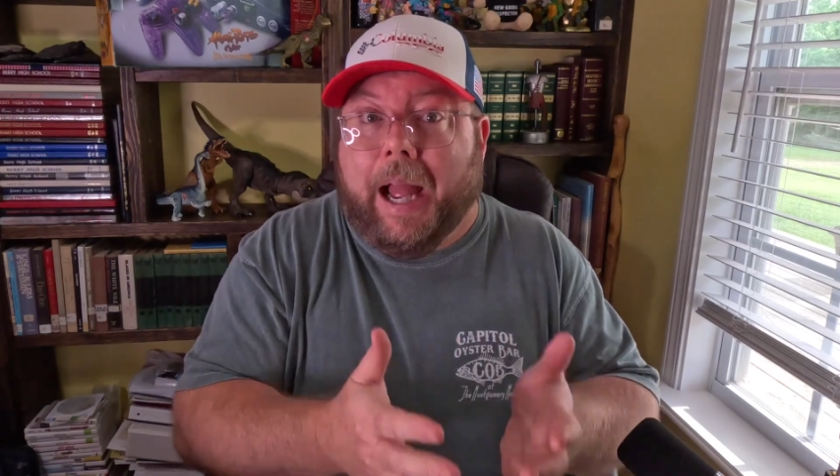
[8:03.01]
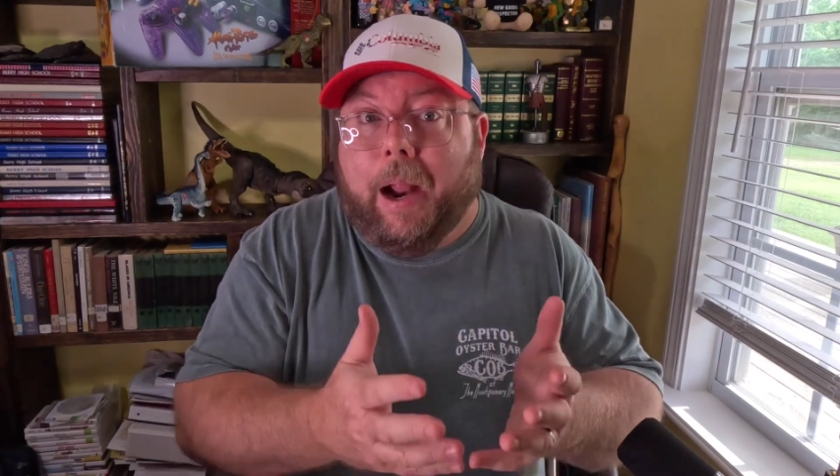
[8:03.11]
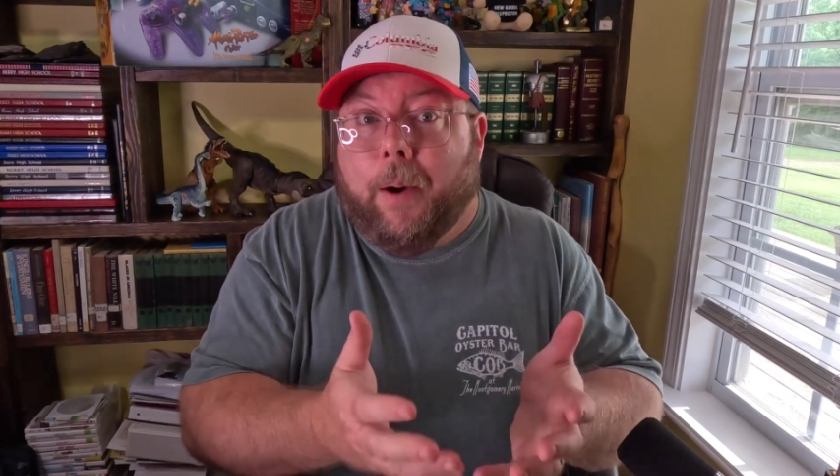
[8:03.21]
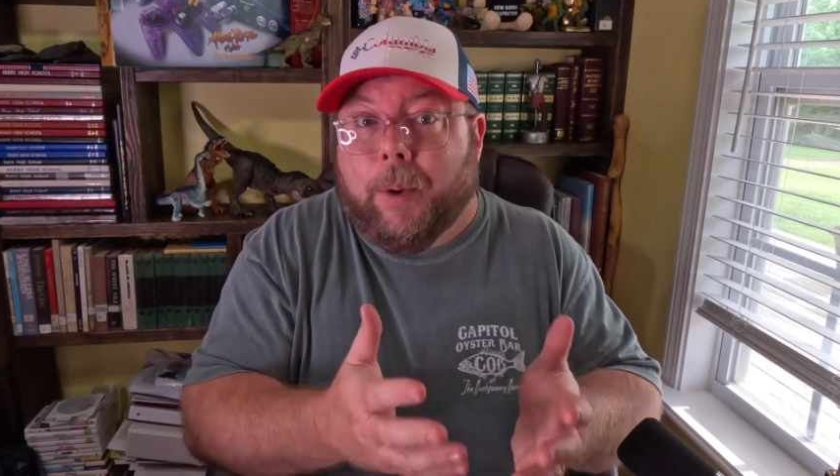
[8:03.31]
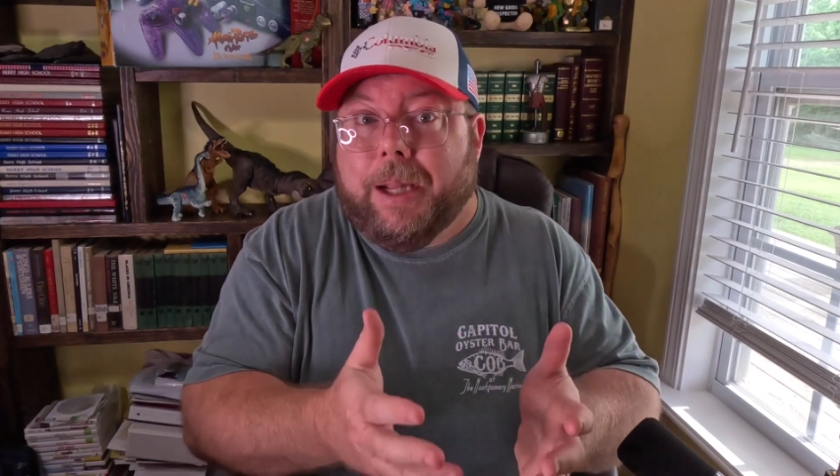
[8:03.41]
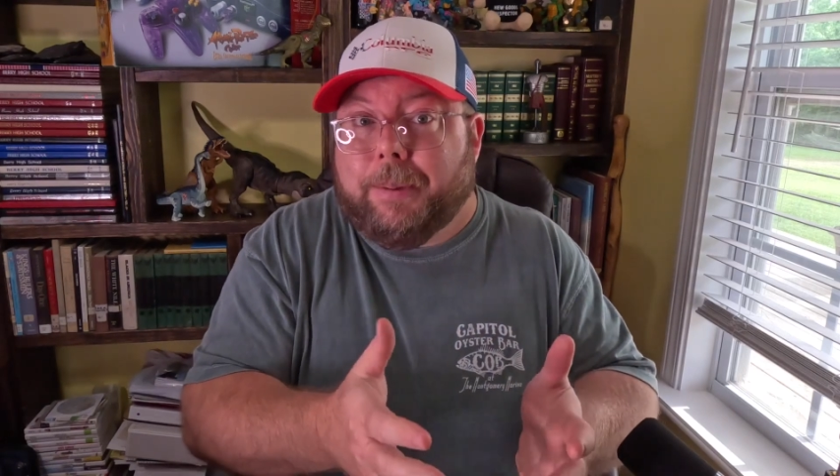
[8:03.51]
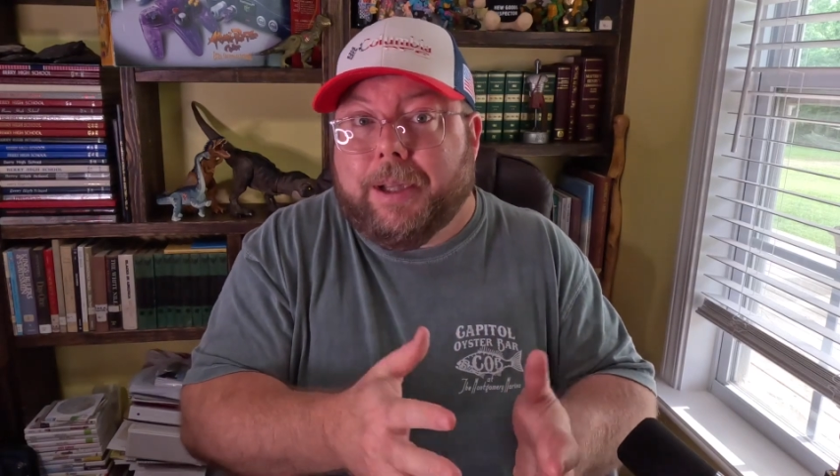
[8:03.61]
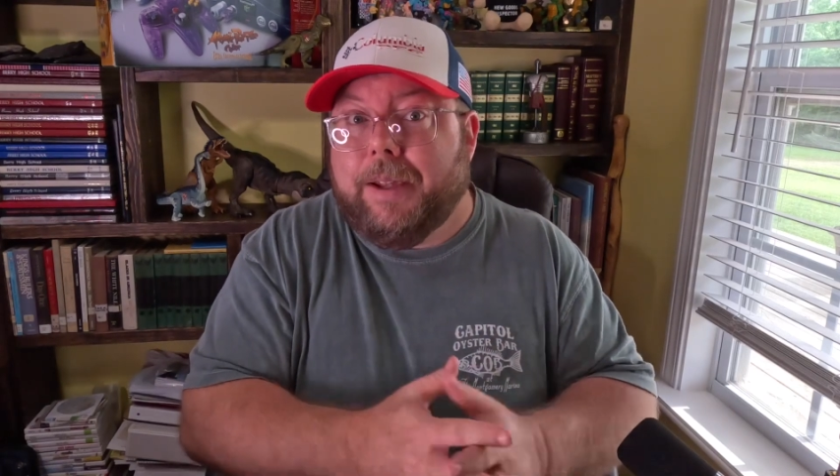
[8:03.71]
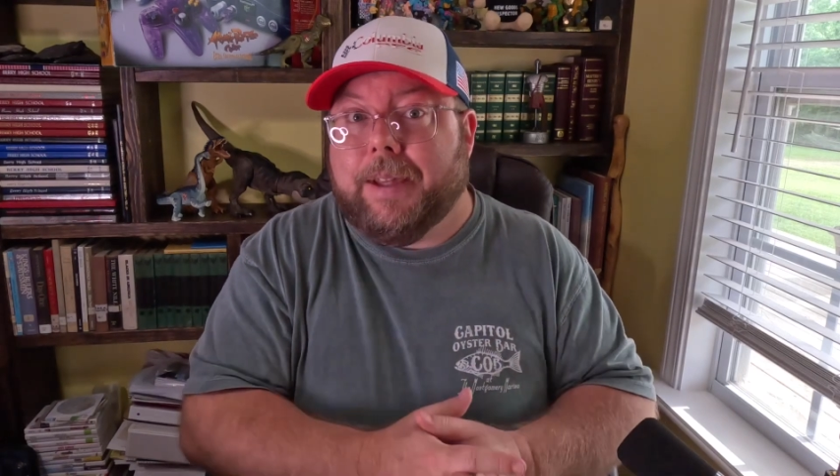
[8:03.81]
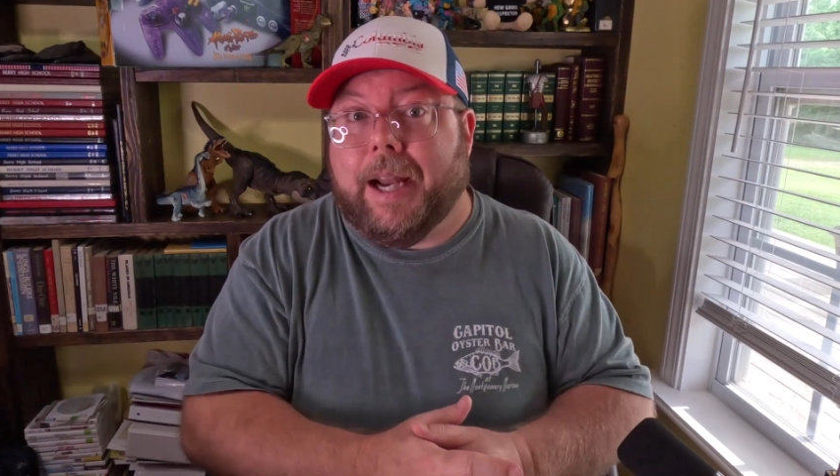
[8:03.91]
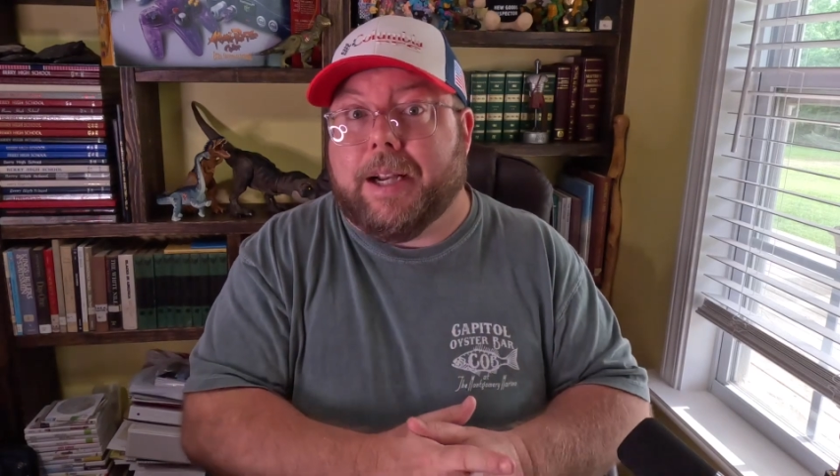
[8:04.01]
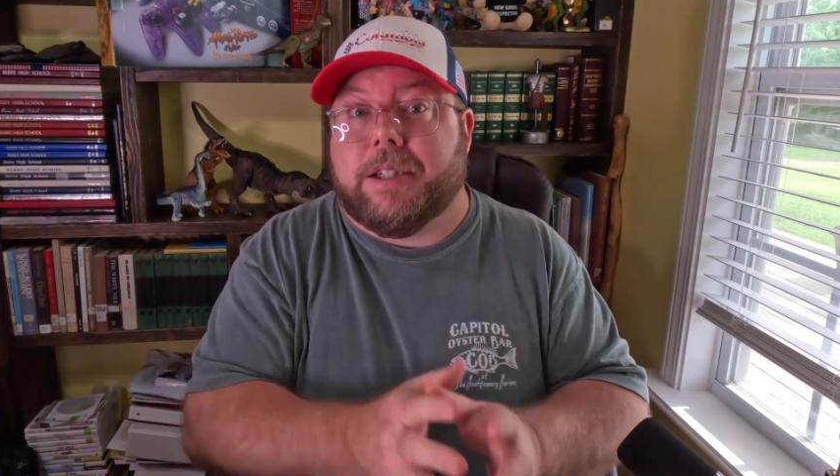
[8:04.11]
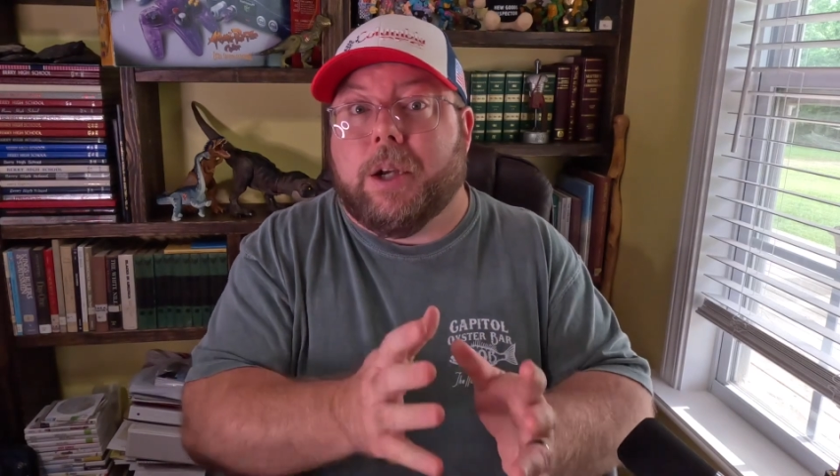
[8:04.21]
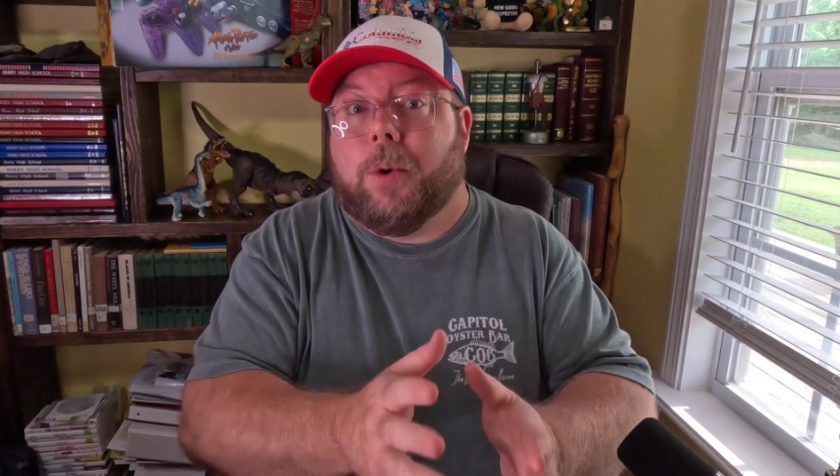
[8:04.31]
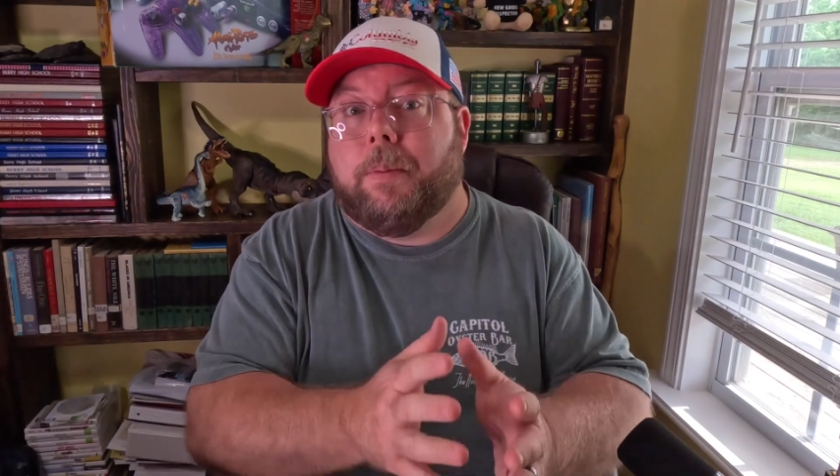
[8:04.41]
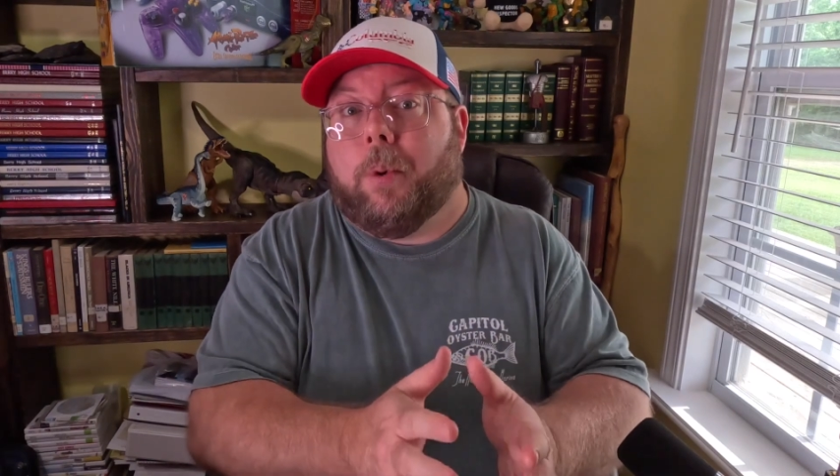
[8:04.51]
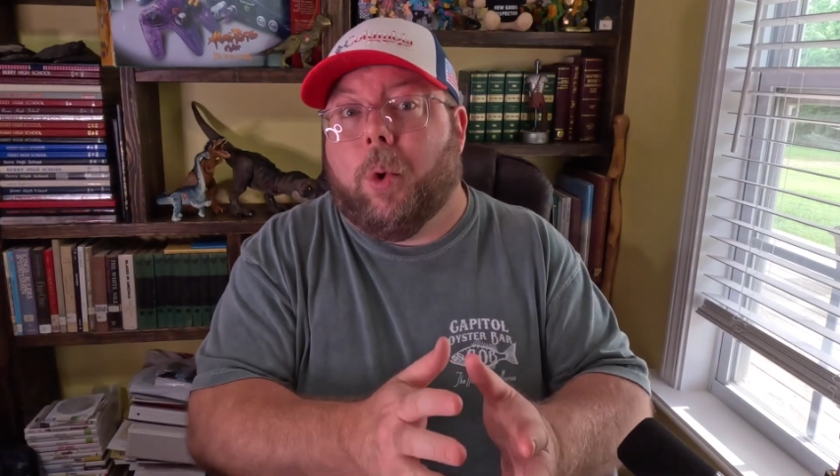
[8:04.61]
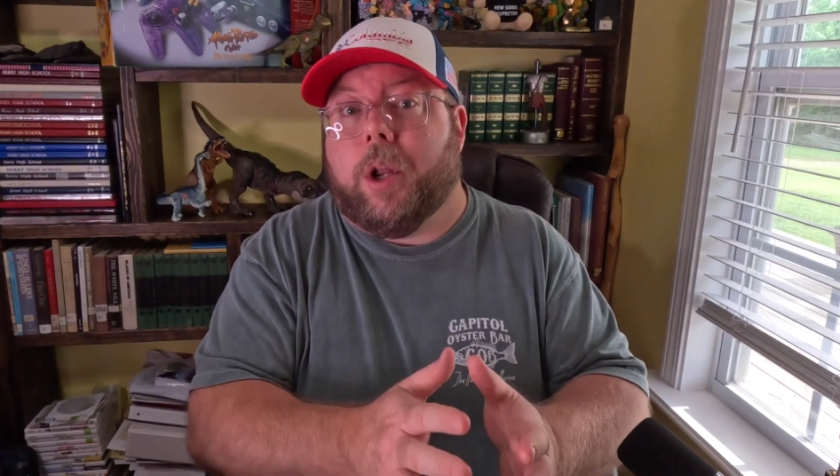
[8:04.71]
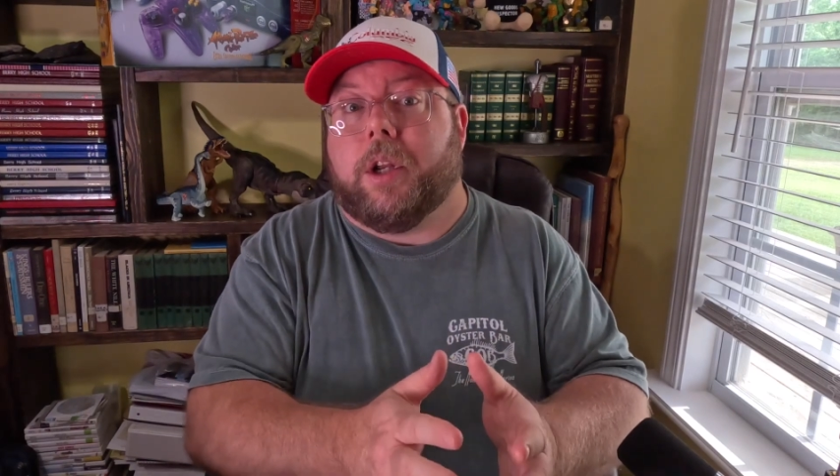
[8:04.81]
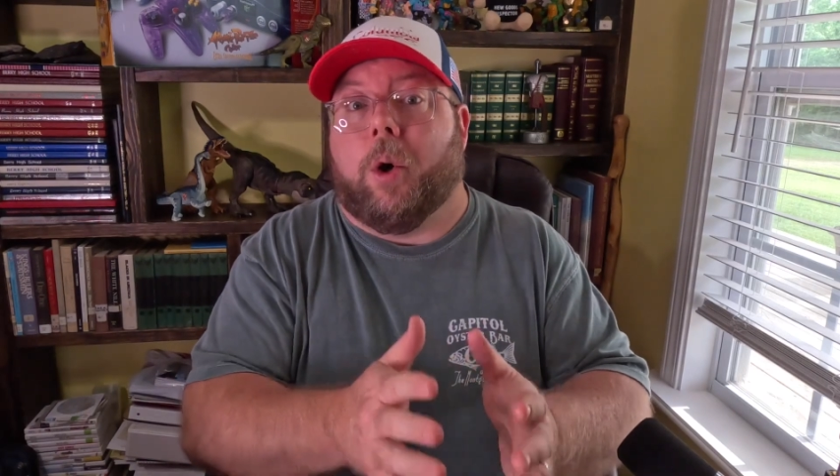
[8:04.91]
I really believe that. It's so
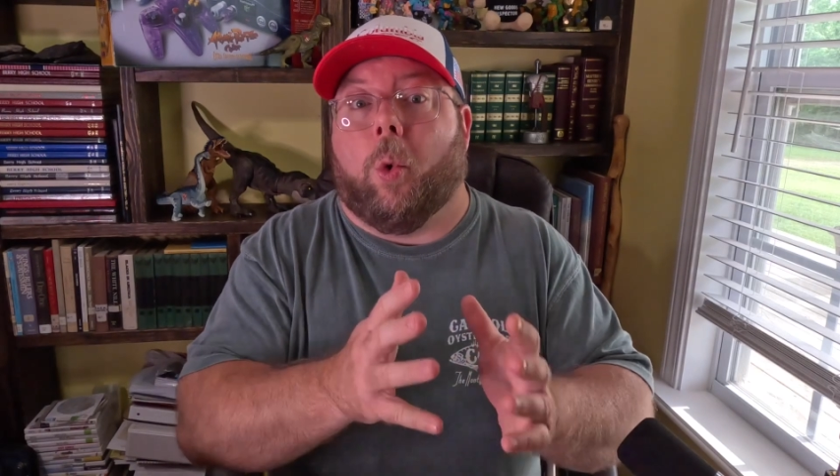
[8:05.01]
important.